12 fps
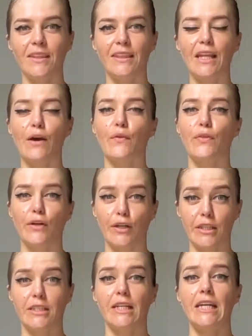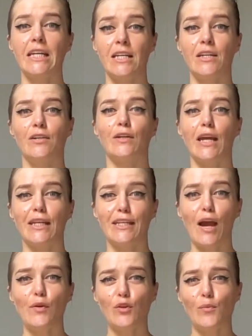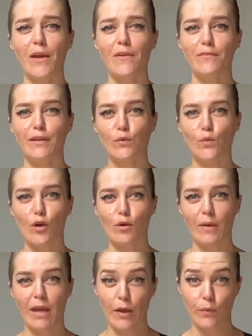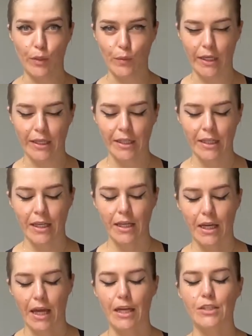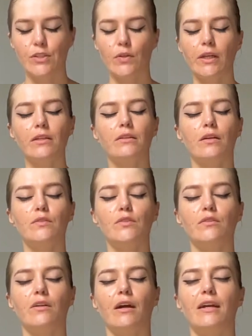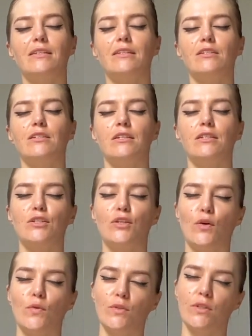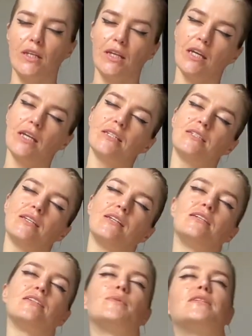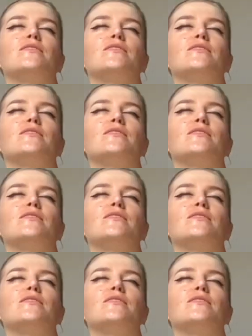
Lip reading: Now 30. Right now you may feel warm everywhere, and you can close your eyes and just notice a little bit